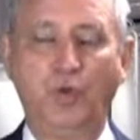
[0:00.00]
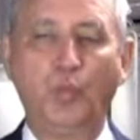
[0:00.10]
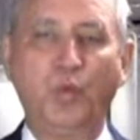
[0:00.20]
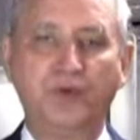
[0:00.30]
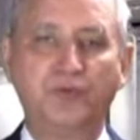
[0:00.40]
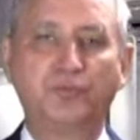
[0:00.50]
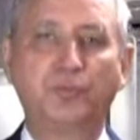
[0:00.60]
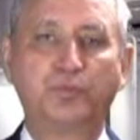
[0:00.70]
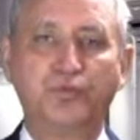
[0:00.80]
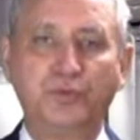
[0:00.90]

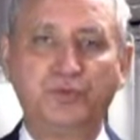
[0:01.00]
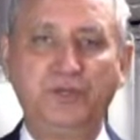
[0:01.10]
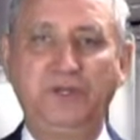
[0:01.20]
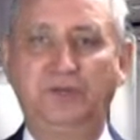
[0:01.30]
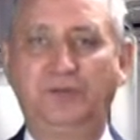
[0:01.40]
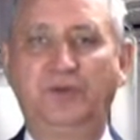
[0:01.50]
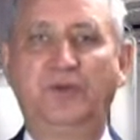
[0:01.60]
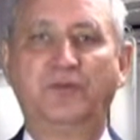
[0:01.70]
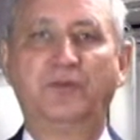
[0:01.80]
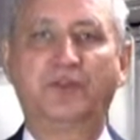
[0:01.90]
wonderful proteins,
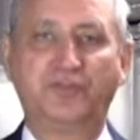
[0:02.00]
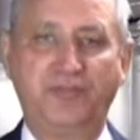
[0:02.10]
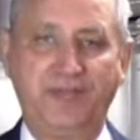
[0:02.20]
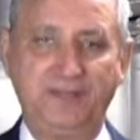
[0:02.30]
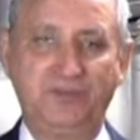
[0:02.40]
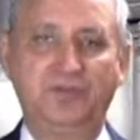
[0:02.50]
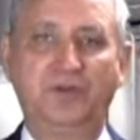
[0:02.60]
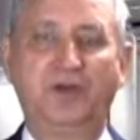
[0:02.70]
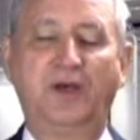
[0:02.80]
phosphates,